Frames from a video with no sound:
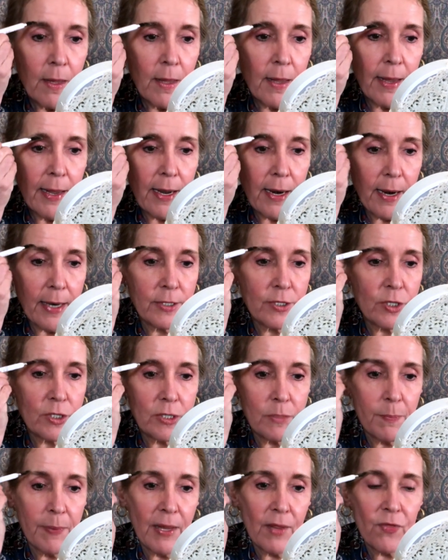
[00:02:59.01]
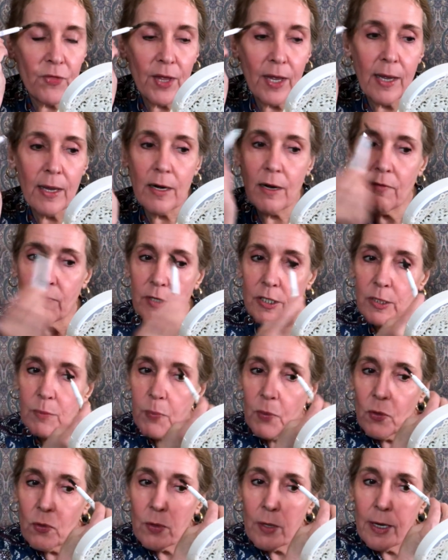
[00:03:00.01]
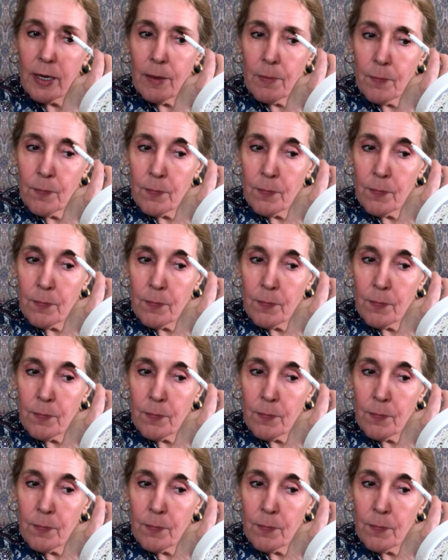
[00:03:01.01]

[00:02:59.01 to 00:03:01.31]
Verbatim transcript: and I just bent the end of a spoolie.